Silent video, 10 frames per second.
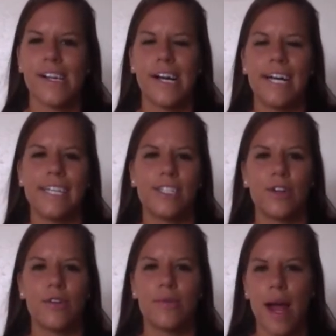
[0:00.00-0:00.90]
Uh,
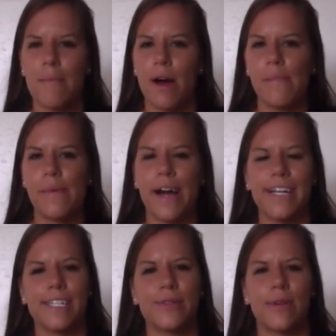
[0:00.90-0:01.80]
so to wrap up,
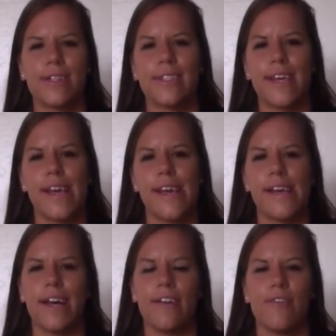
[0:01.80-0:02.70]
I just want to
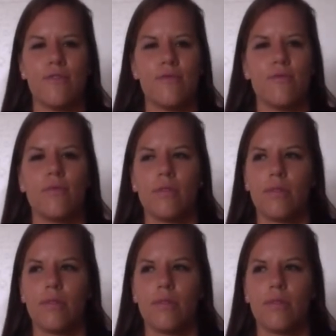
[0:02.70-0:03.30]
say a few